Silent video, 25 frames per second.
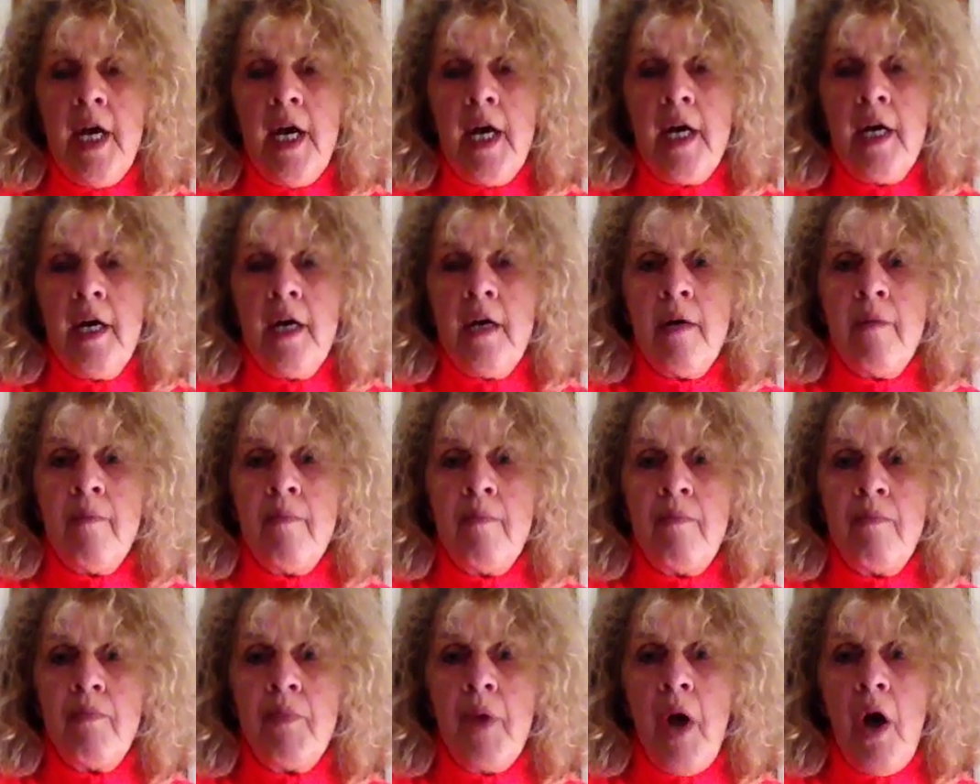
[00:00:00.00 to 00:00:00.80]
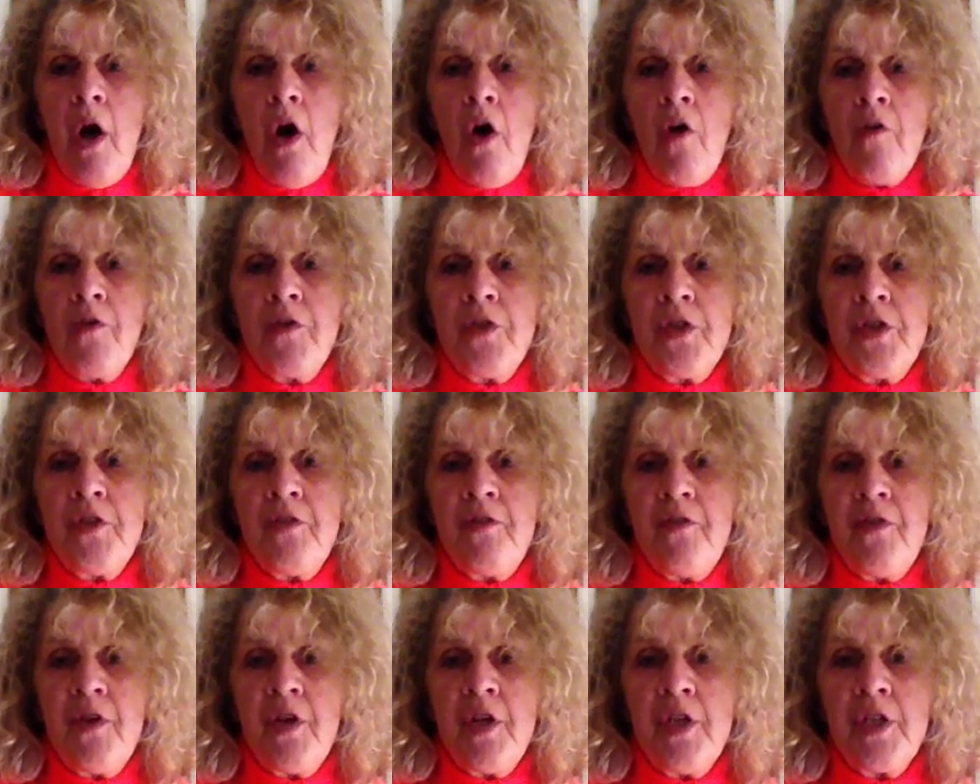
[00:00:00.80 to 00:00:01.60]
After the
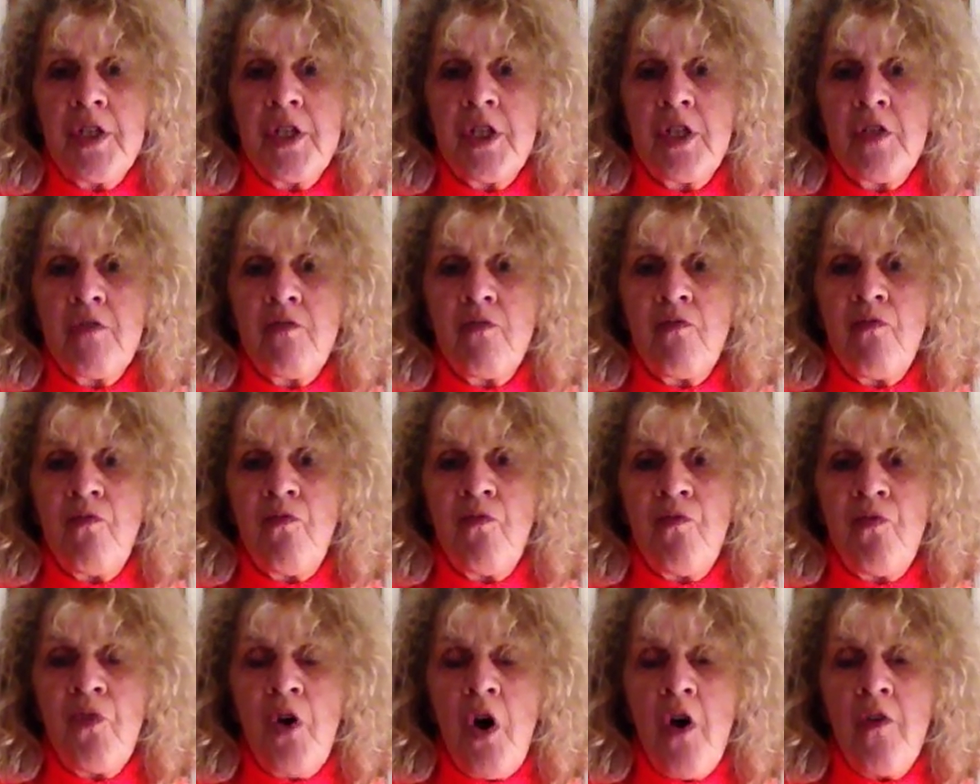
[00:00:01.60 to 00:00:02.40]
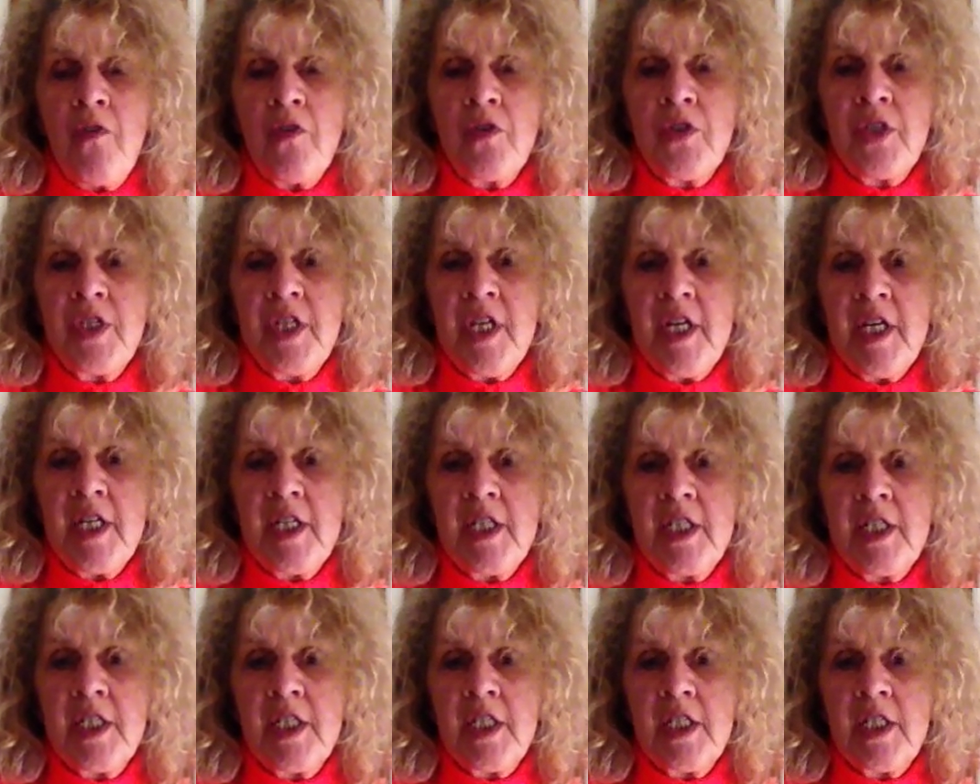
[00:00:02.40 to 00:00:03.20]
first 5 or
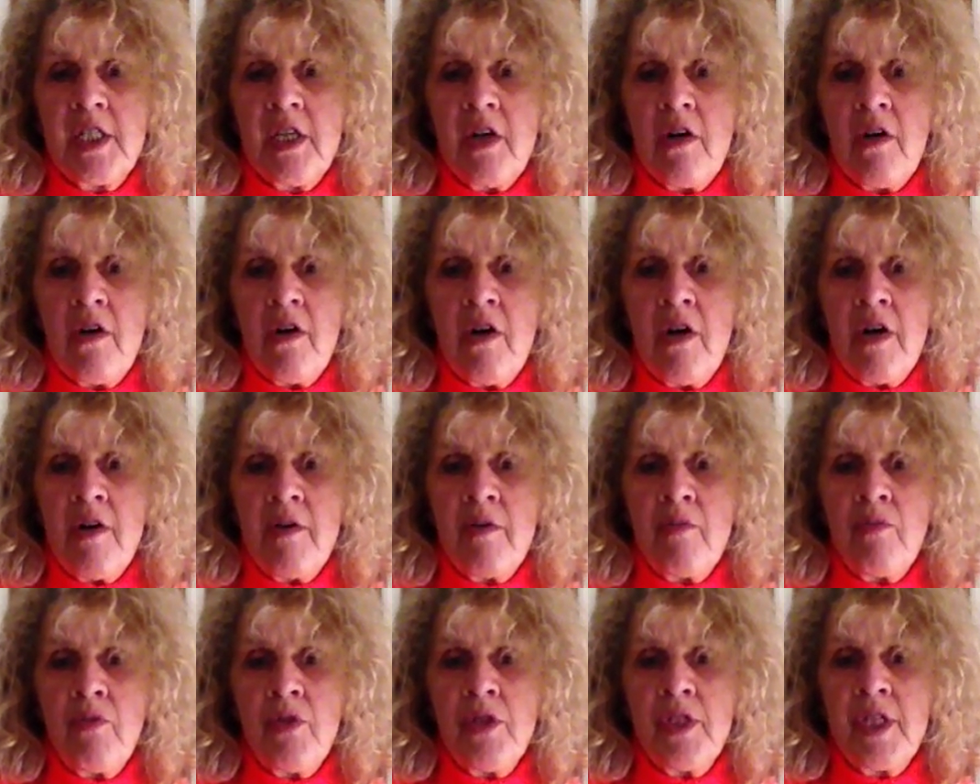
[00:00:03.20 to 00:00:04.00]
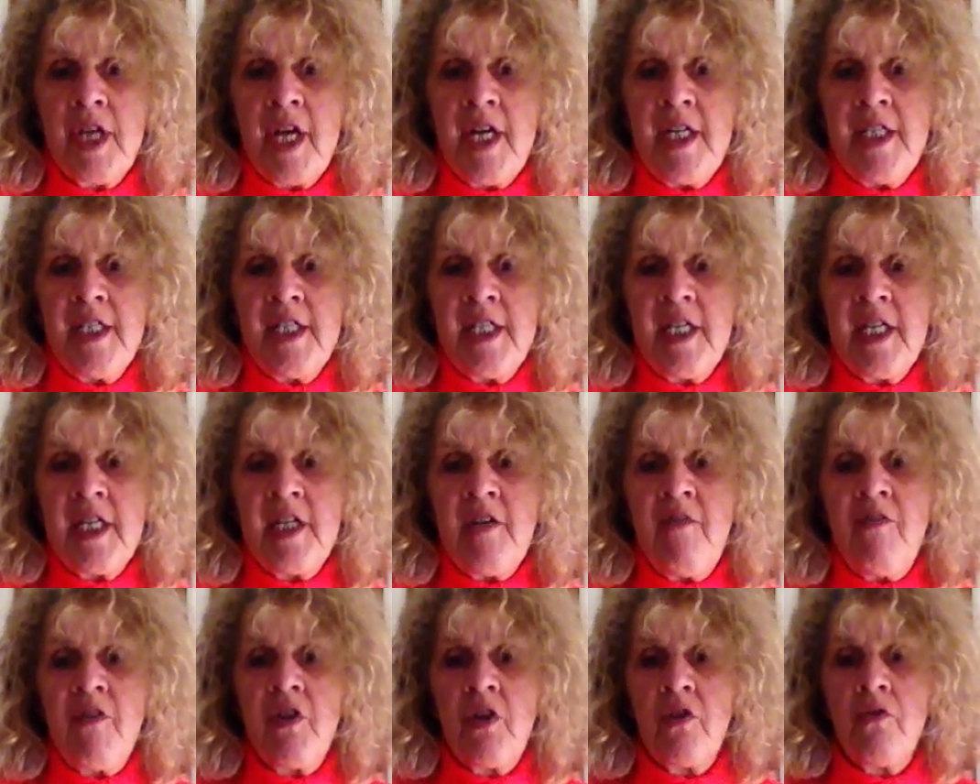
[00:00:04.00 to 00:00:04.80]
6, I was getting
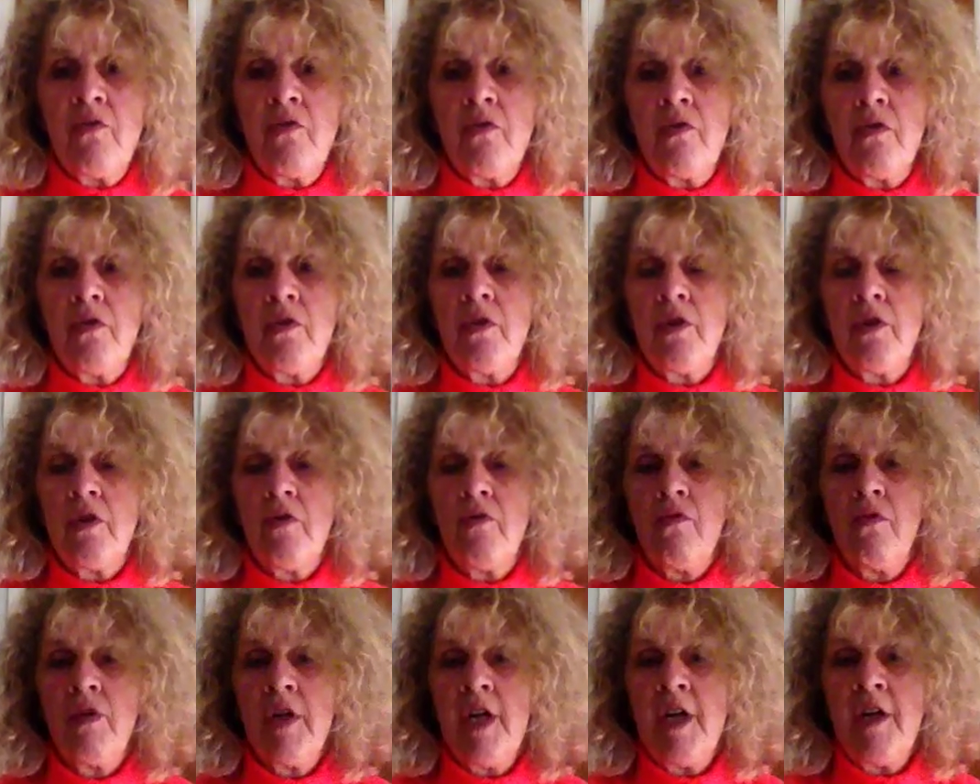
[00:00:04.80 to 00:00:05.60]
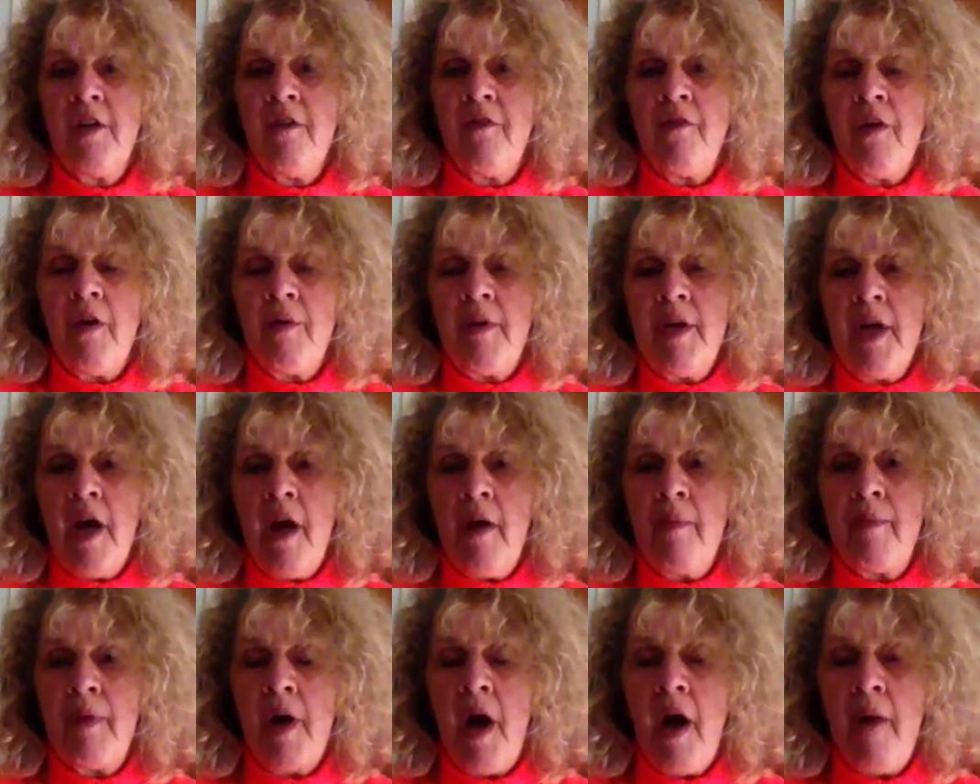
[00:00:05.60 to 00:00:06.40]
significant relief. I mean,
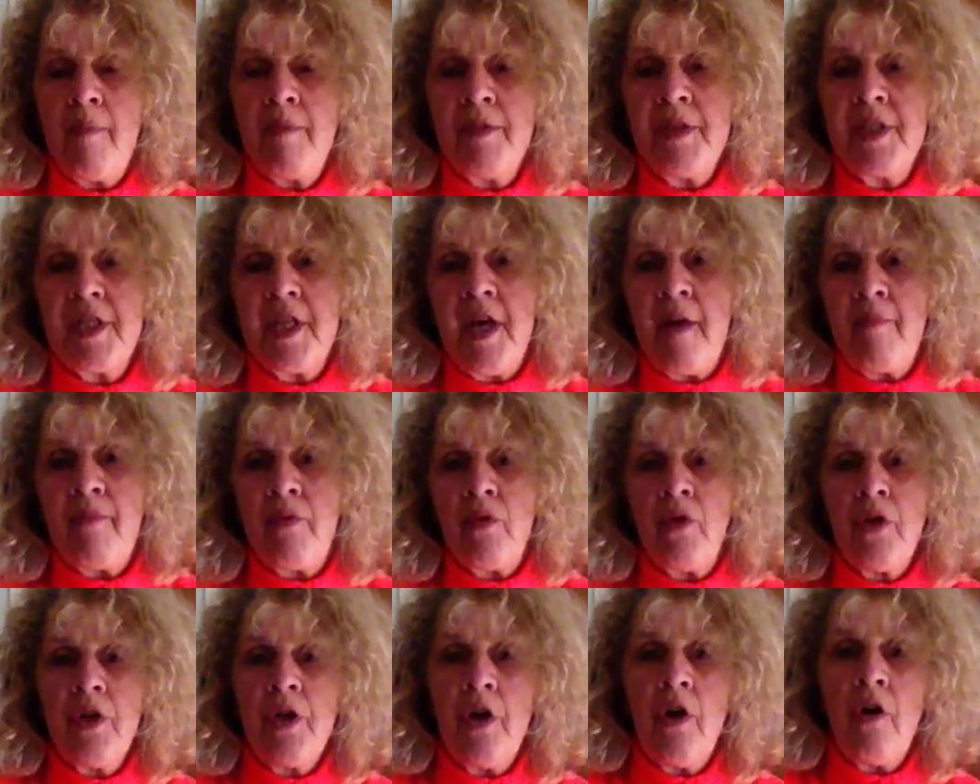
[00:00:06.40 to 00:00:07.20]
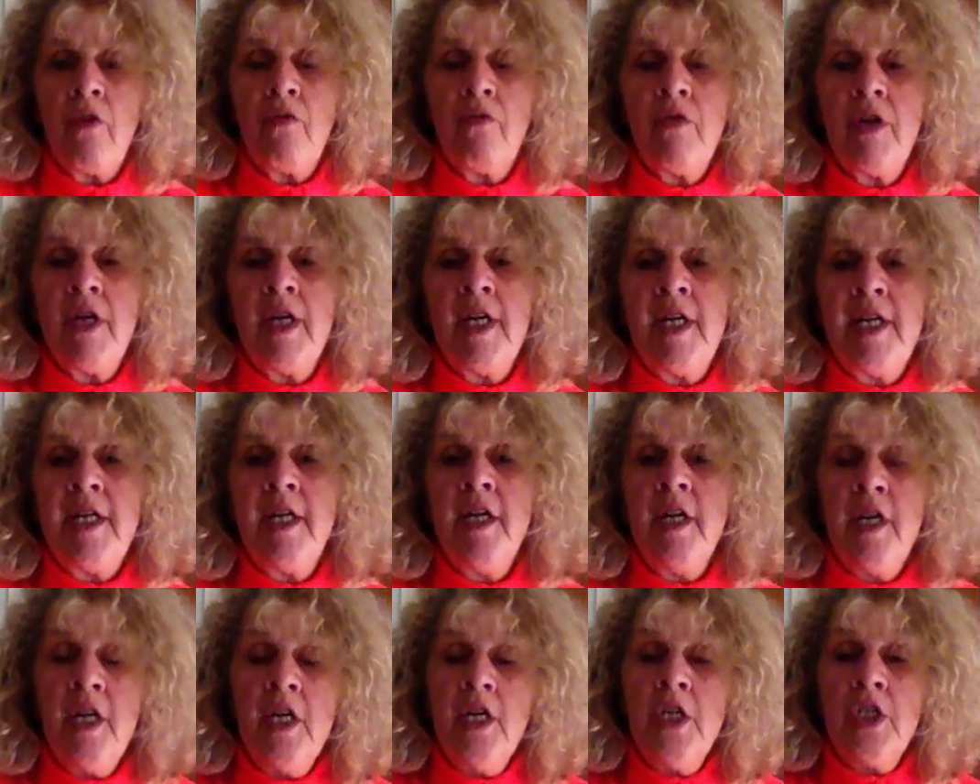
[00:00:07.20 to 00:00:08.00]
up until that point, I really
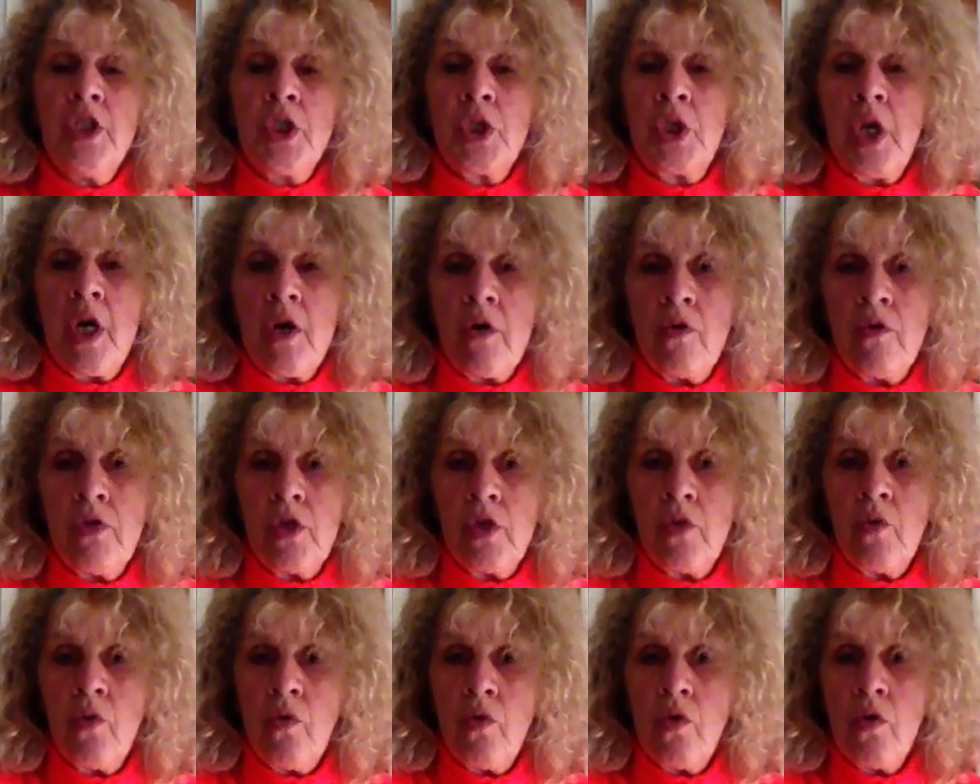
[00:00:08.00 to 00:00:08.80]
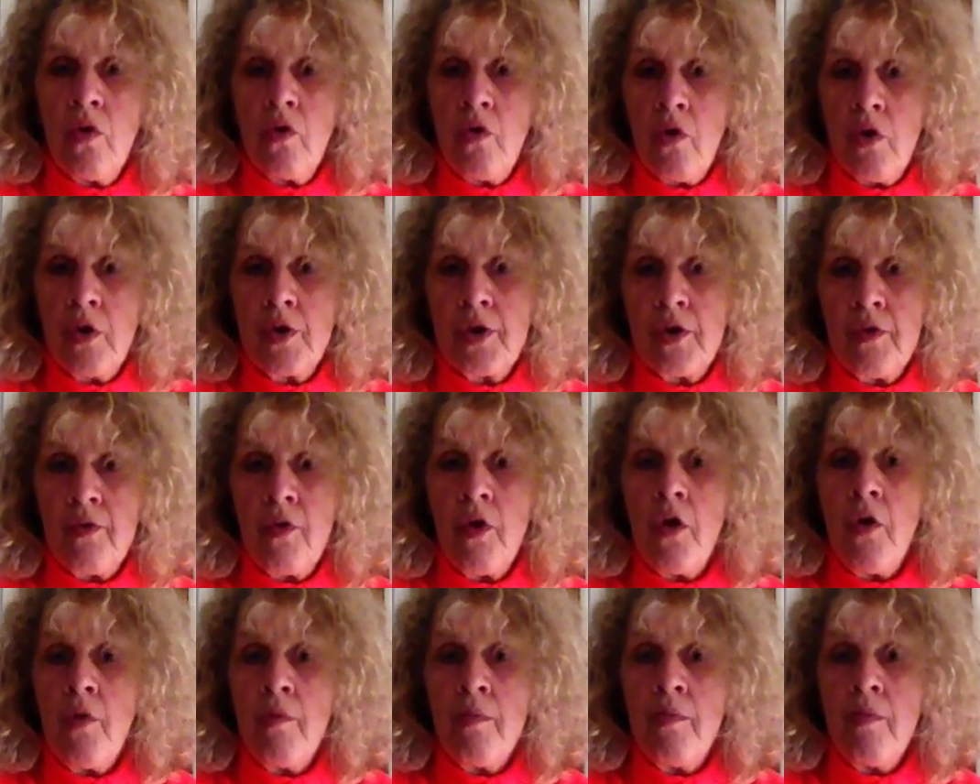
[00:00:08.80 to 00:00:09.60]
struggled to walk across a
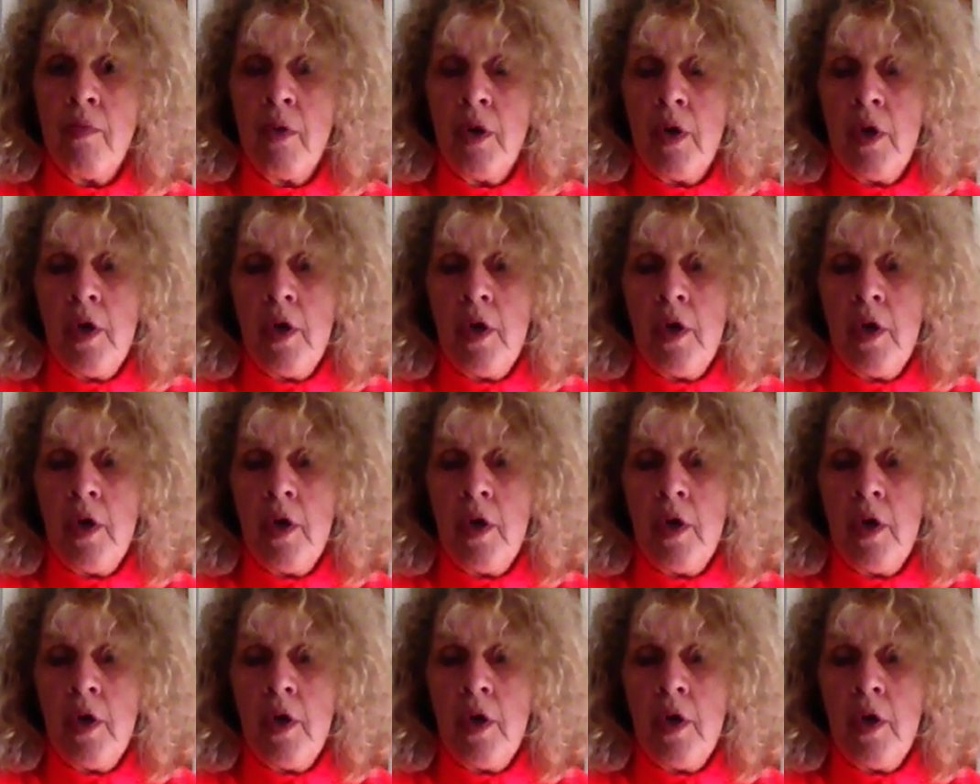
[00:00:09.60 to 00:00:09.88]
room.